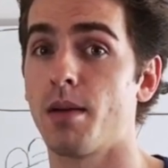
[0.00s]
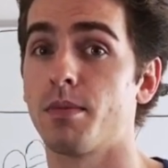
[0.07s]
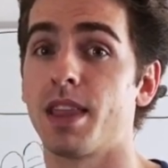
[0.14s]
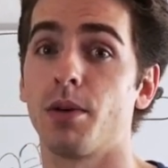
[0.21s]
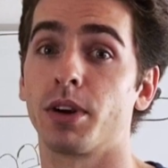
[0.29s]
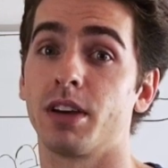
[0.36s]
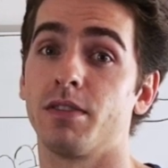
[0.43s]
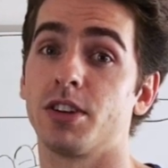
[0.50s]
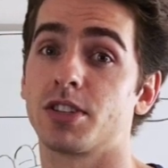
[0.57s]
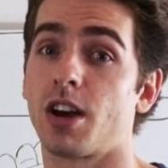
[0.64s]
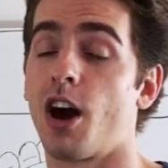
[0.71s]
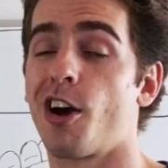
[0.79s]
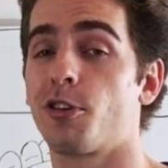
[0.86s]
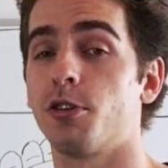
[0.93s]
and that would give us
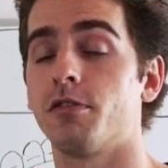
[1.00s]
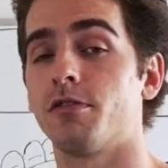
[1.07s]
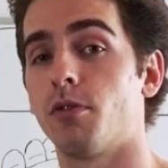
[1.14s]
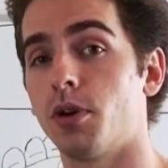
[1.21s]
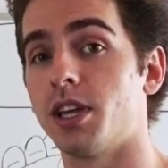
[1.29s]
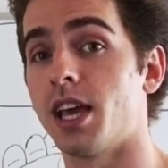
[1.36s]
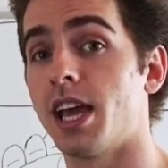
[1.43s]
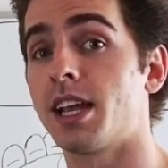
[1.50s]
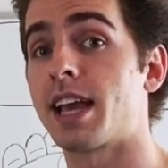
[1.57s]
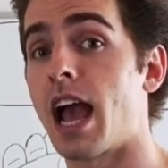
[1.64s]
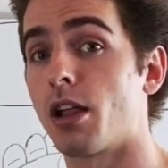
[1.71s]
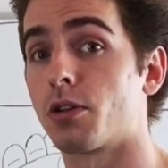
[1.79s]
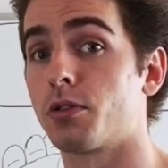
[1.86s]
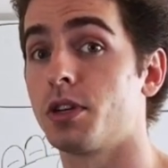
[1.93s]
148
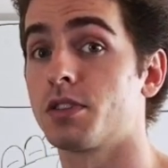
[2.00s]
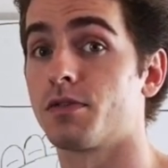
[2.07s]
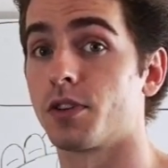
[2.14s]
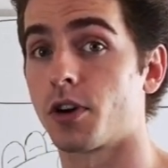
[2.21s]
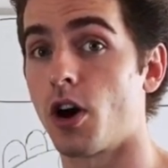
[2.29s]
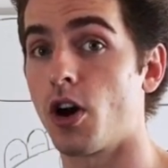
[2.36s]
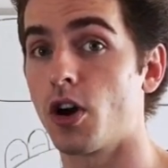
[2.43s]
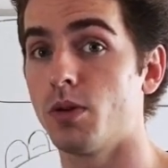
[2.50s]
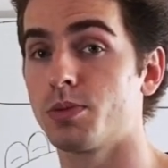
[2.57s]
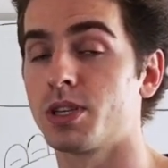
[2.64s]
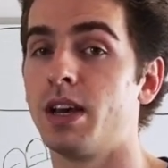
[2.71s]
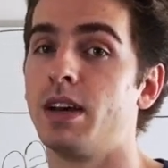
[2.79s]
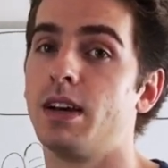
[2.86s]
calories for carbs.